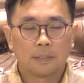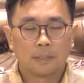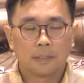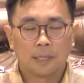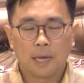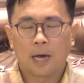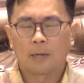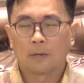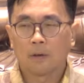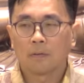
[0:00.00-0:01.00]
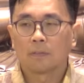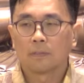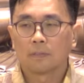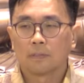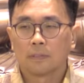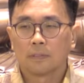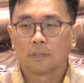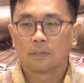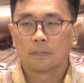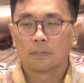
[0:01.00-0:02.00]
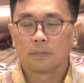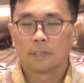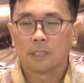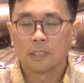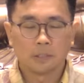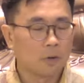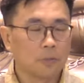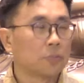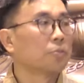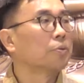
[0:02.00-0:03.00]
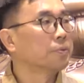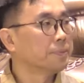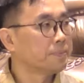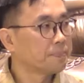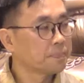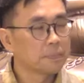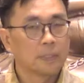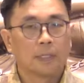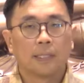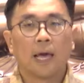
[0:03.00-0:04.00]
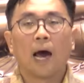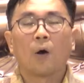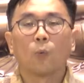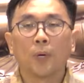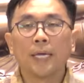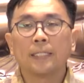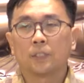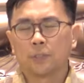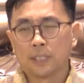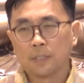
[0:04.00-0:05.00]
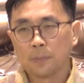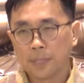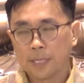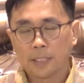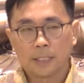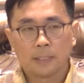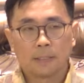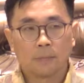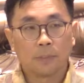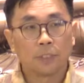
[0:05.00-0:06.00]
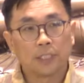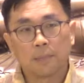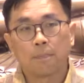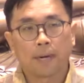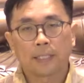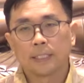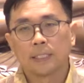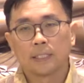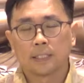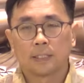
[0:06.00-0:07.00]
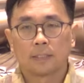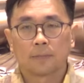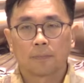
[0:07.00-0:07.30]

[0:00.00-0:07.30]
they are not in control. There are ways to deal with it, which is the practice.